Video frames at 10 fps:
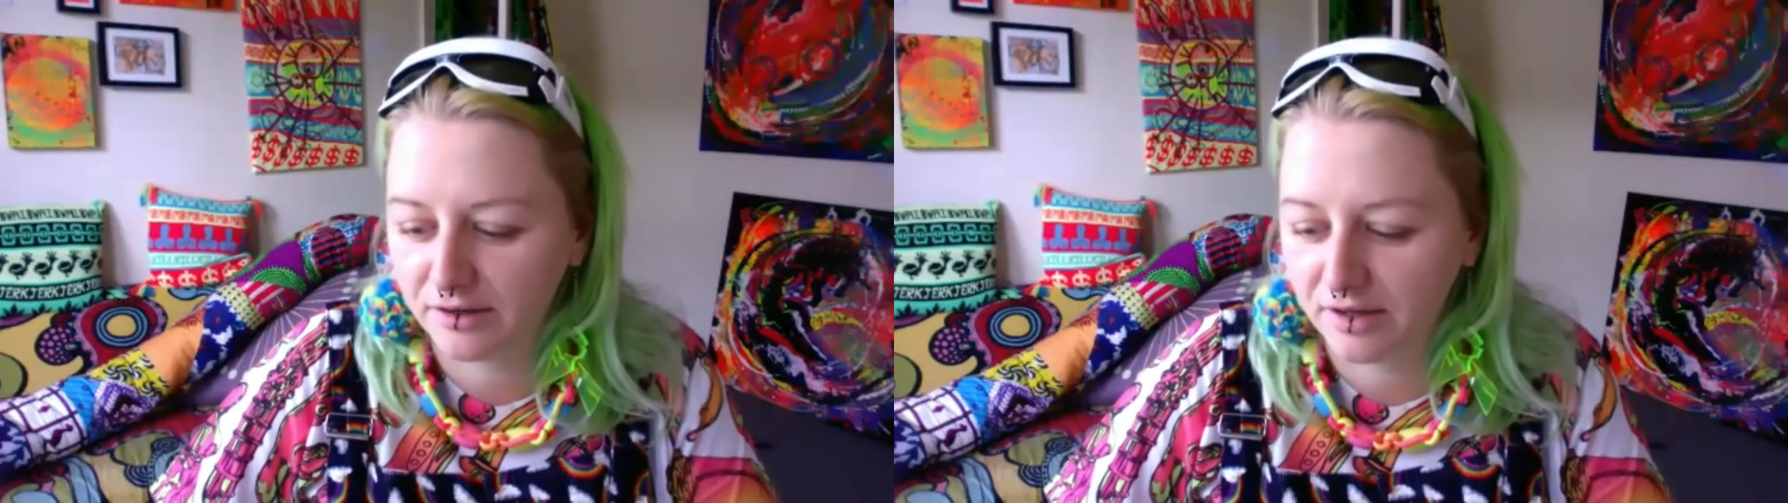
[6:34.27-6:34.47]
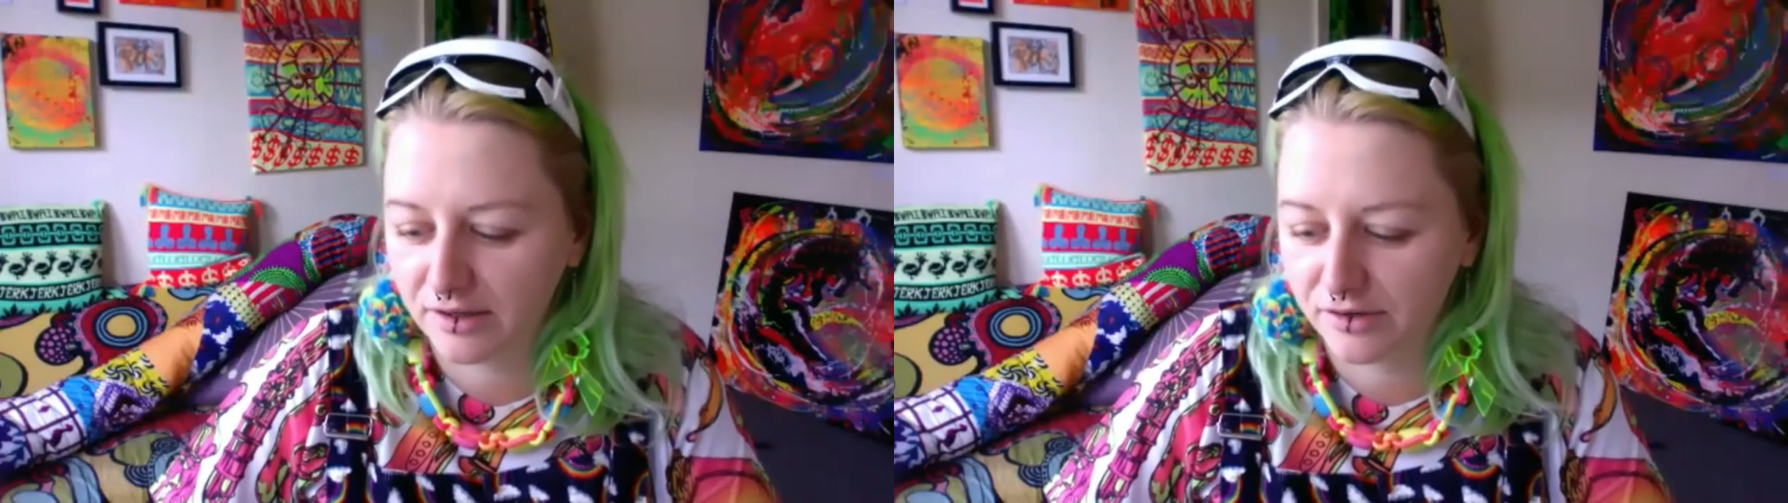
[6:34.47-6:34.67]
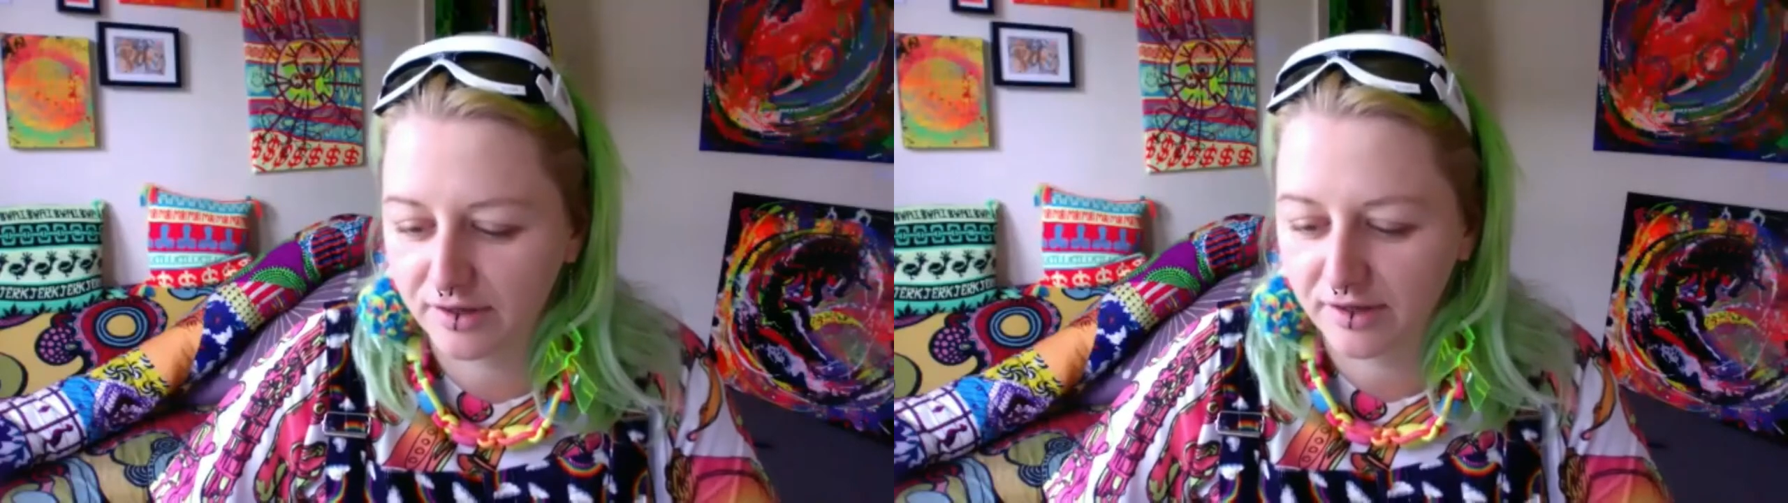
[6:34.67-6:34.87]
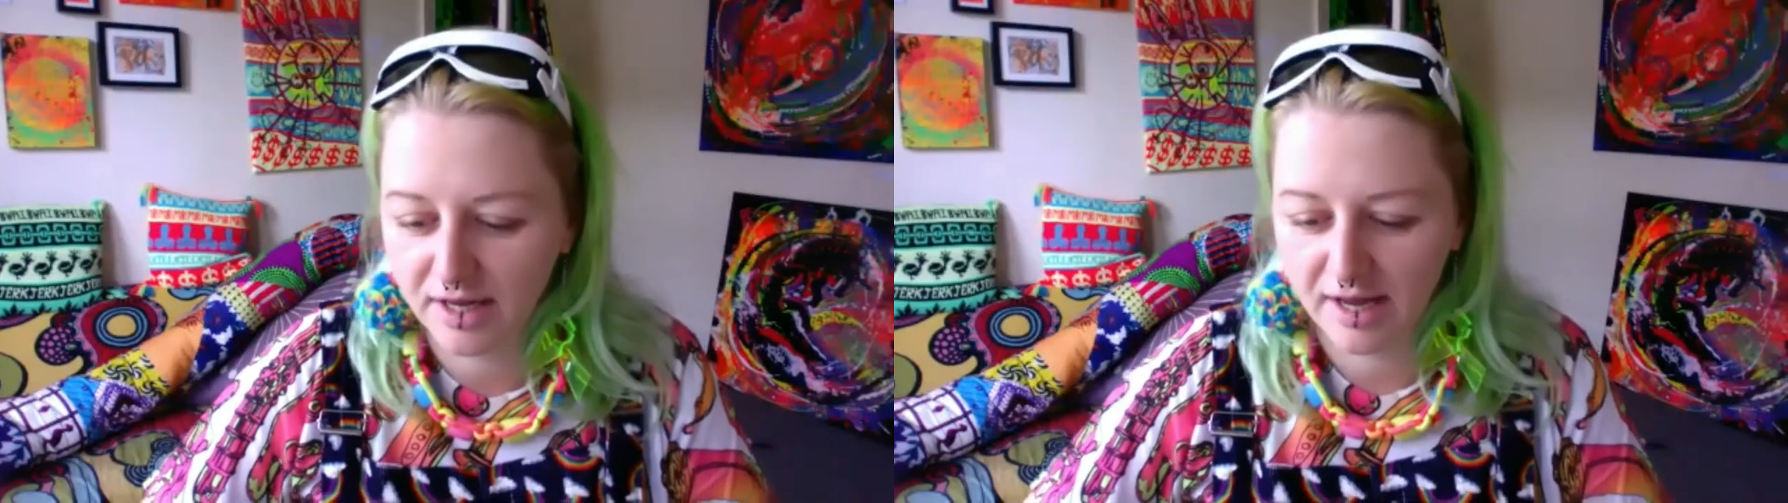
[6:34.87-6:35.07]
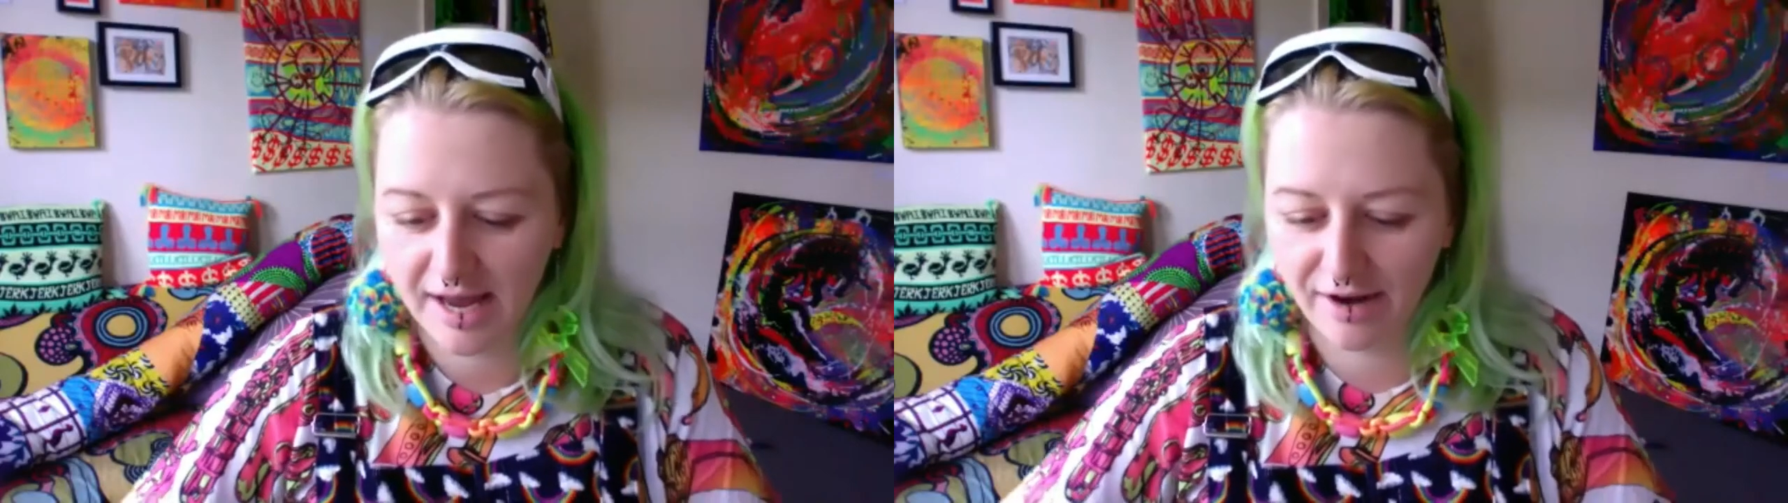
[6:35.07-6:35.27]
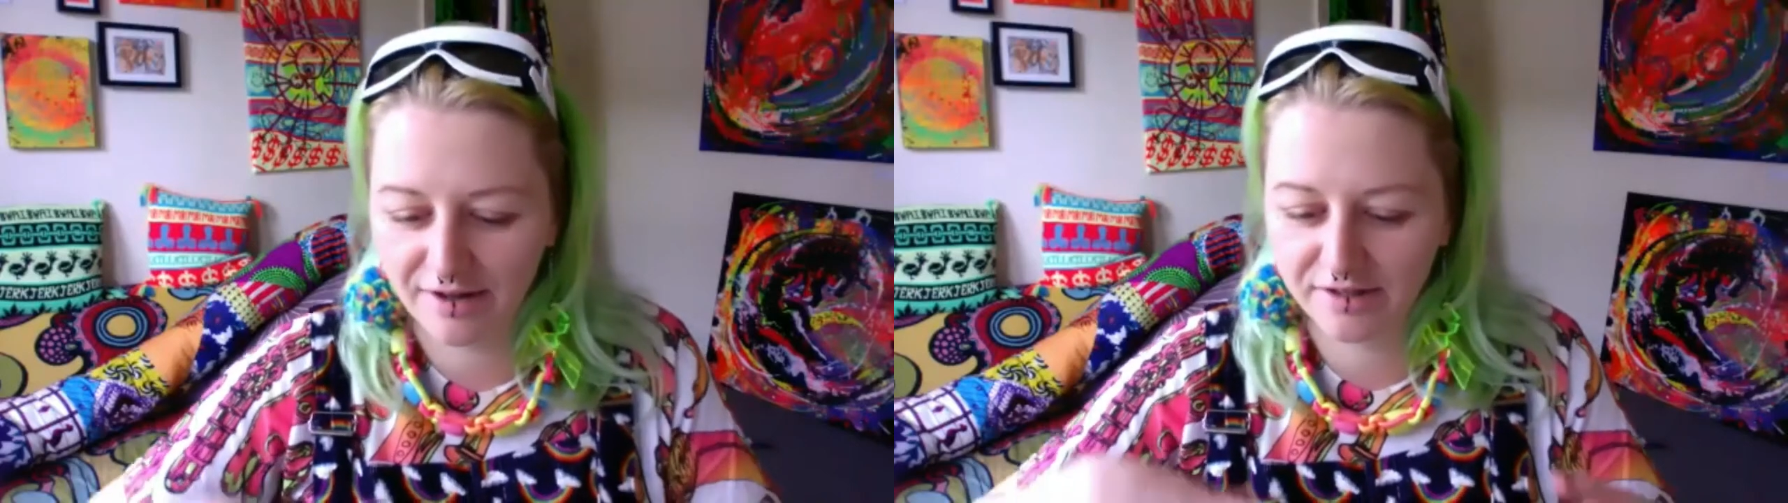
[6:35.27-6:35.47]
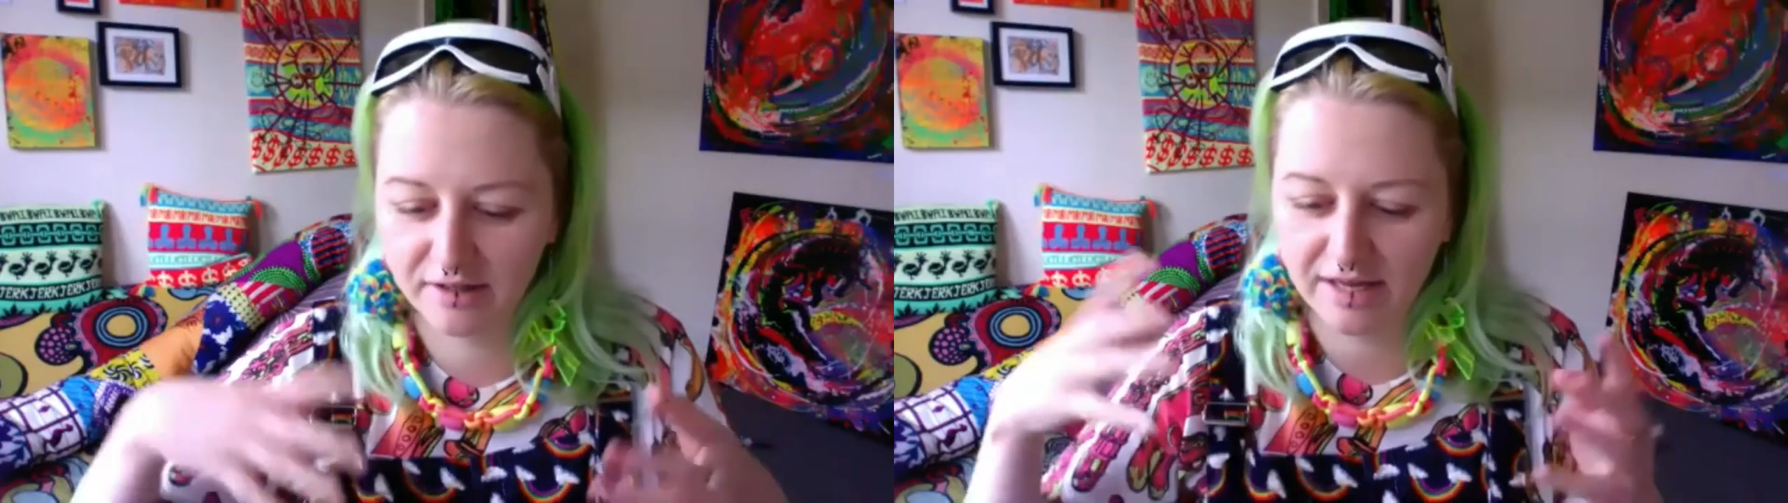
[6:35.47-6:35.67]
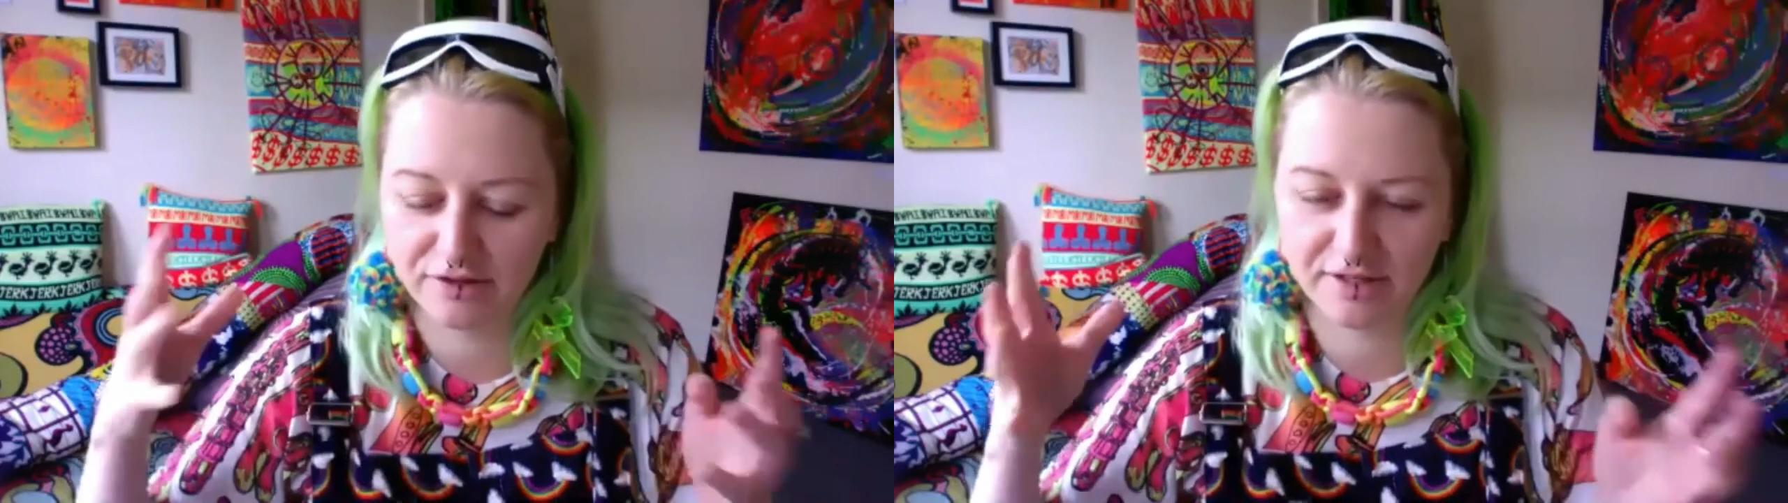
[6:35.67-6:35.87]
and just how like
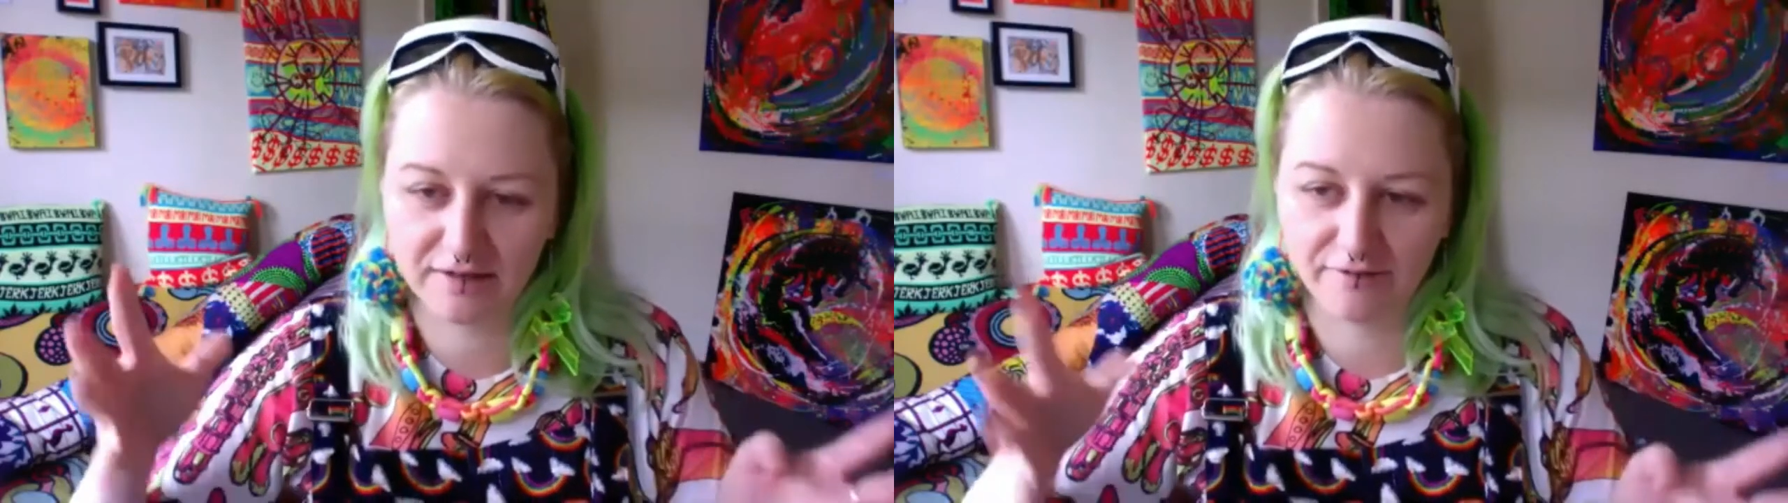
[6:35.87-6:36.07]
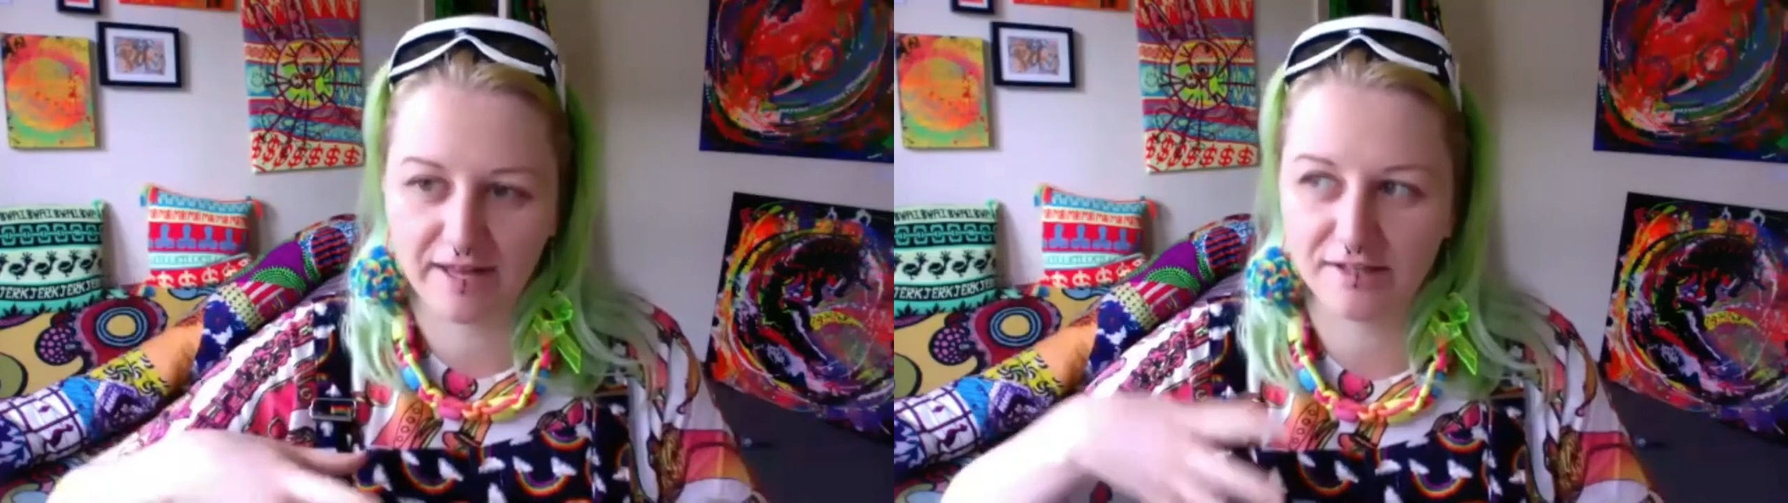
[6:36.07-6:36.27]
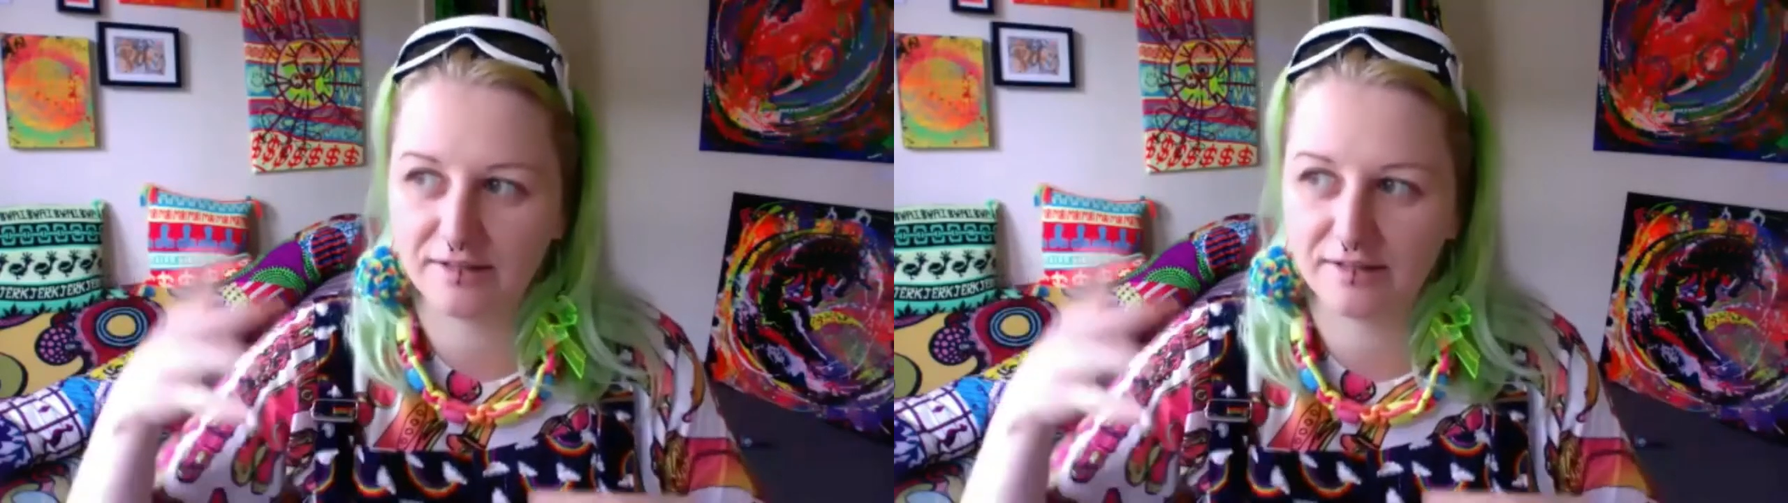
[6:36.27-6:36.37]
it just kind of gets,